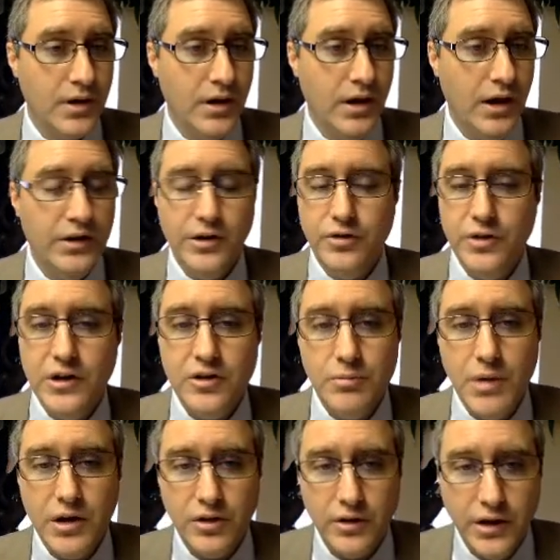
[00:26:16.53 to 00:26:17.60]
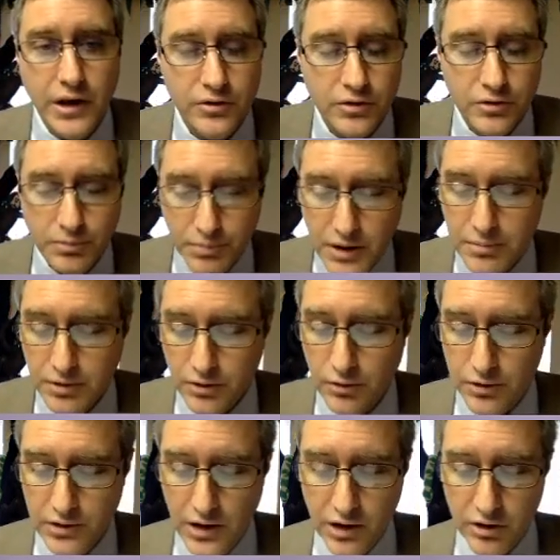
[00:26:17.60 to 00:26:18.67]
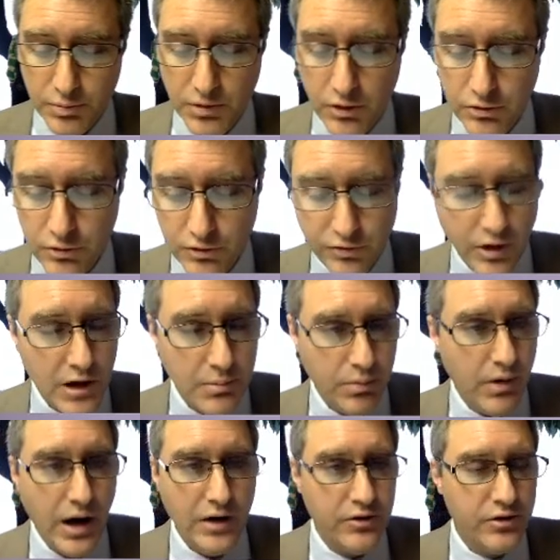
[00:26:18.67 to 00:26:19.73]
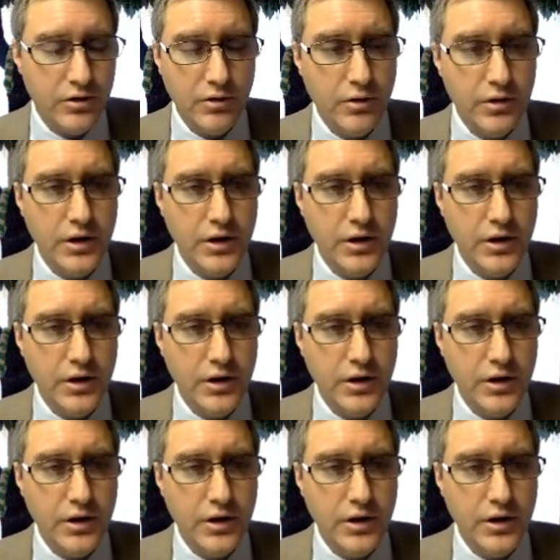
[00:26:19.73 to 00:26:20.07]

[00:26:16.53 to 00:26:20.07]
And they seek to make the lessons biblical, yes, but also very practical.